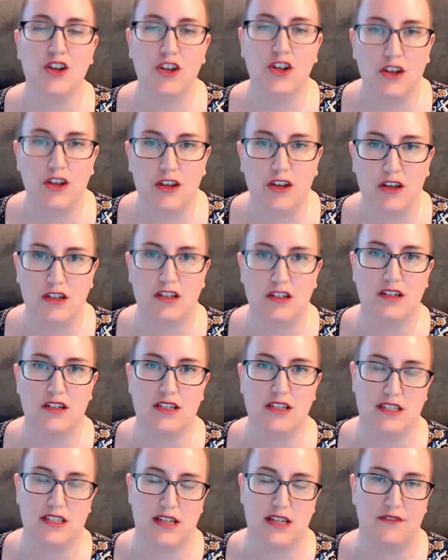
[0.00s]

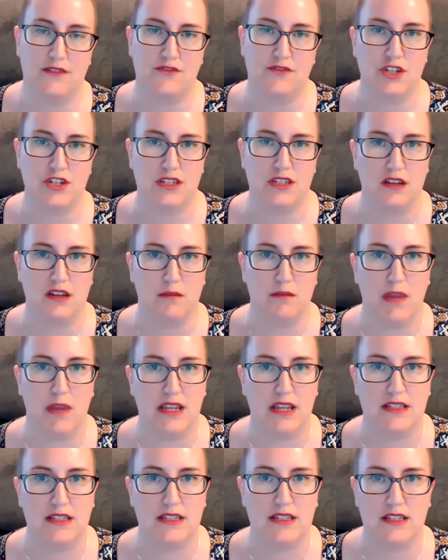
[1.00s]
Good stuff. She's an
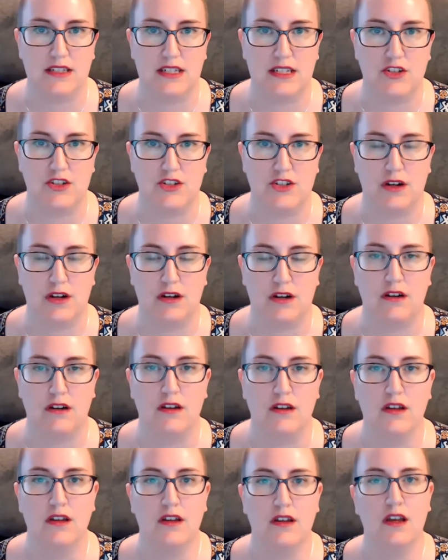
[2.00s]
amazing teacher.
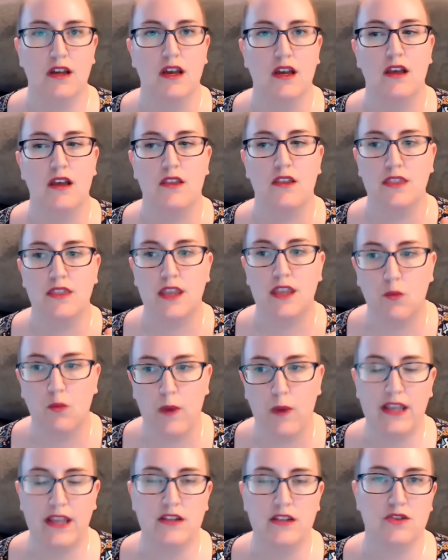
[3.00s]
The
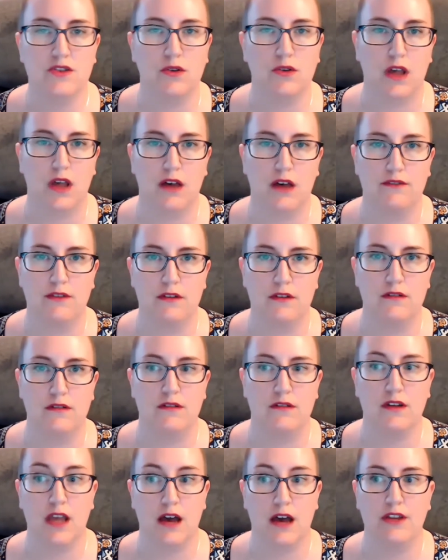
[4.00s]
Awakened Soul
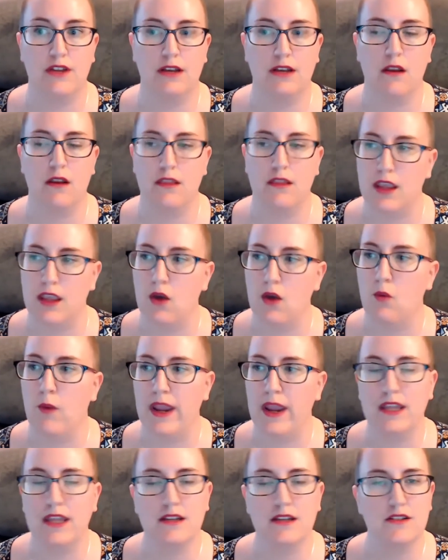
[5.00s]
Coven, the
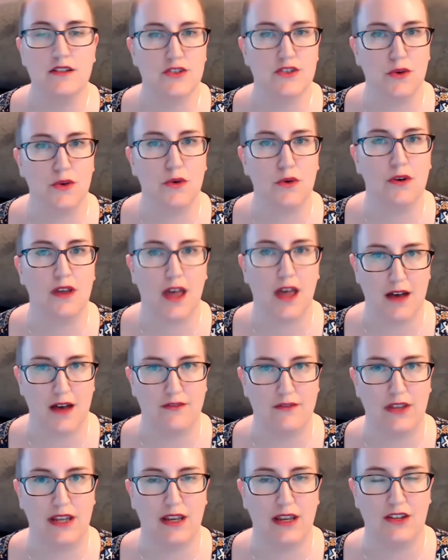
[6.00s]
Awakened Soul
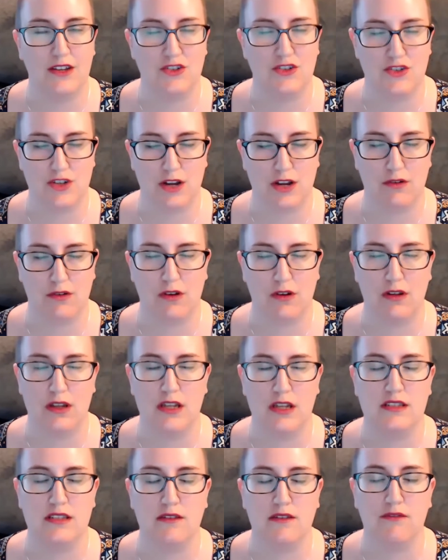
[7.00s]
Coven in general
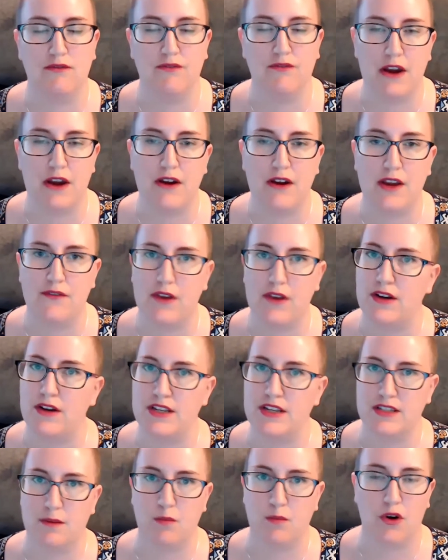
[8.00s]
is a very, very
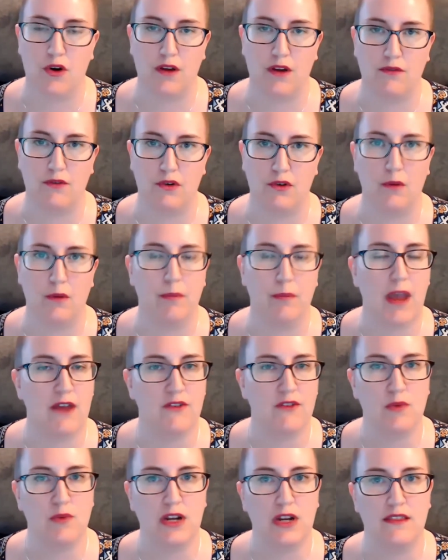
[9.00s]
supportive group.
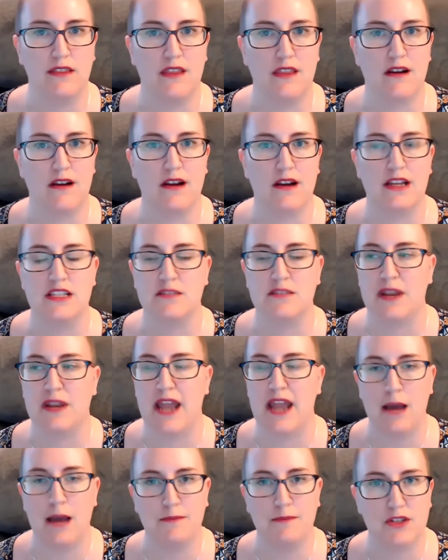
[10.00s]
Everyone in there has been
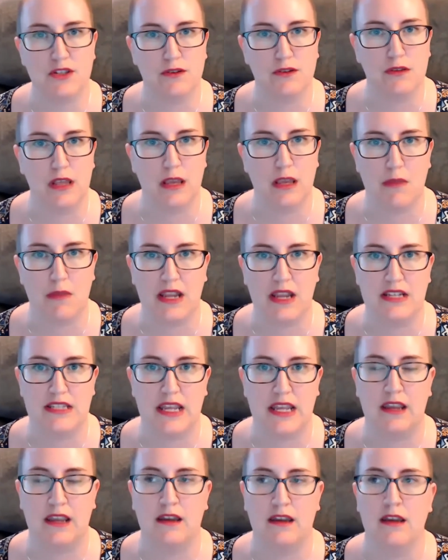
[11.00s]
absolutely
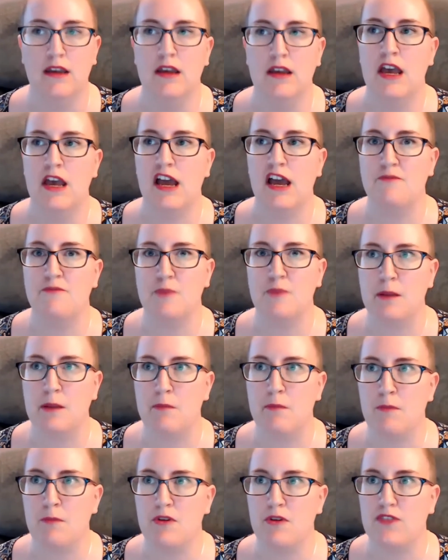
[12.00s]
amazing. I've been a
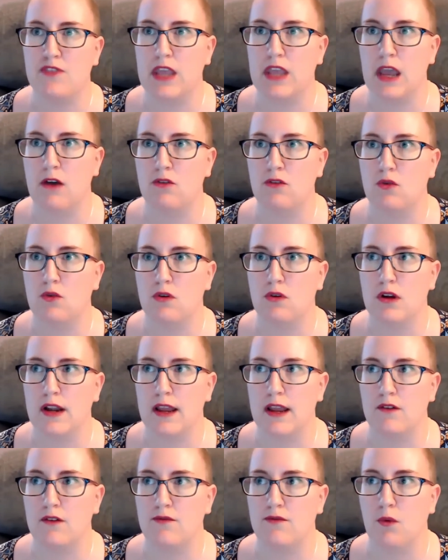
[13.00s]
member of the Outer Court
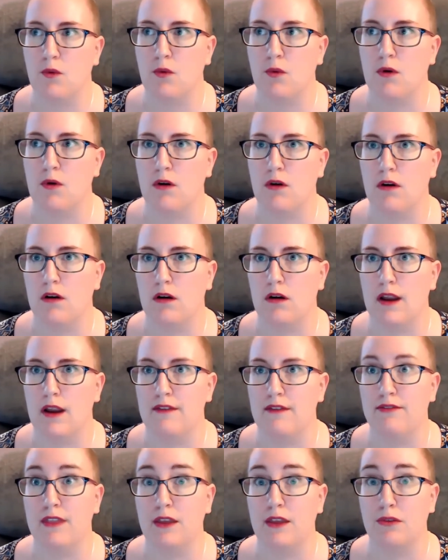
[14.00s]
now for, I
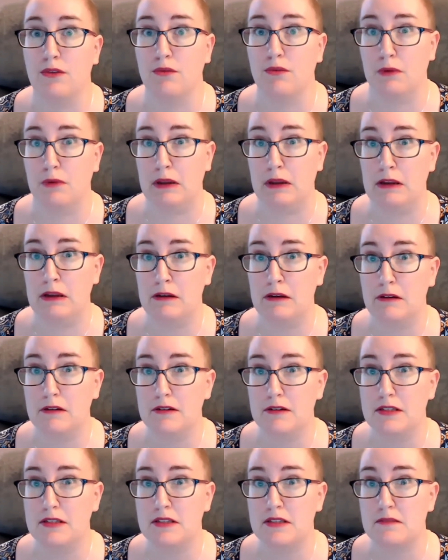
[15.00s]
think, 3
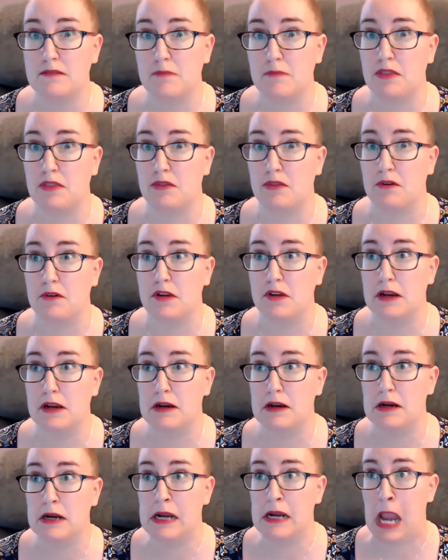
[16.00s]
years, my 3rd year,
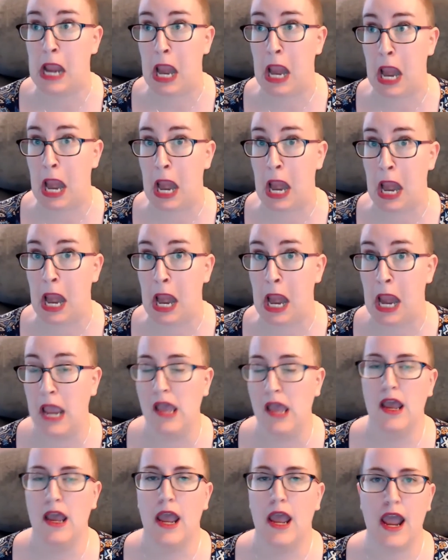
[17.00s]

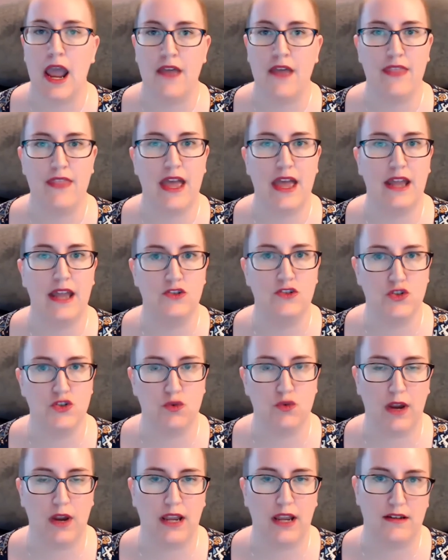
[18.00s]
and then
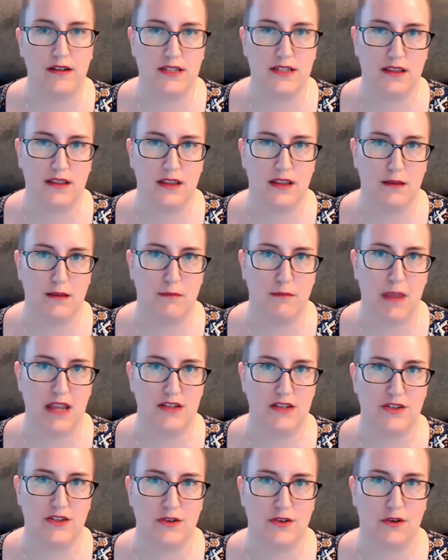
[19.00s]
joined the
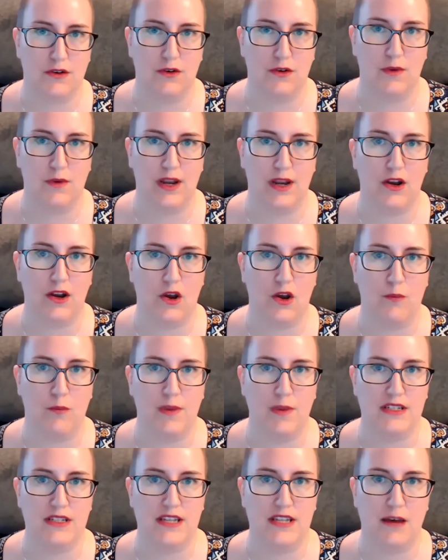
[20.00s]
Maiden Circle when it
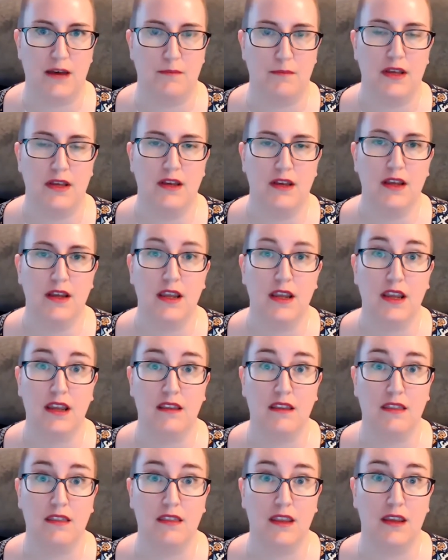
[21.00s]
opened up
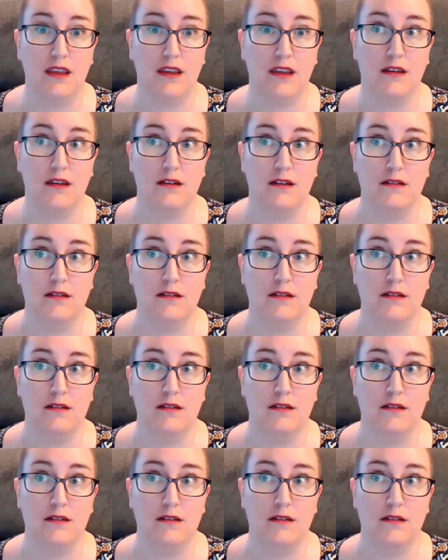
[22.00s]
in the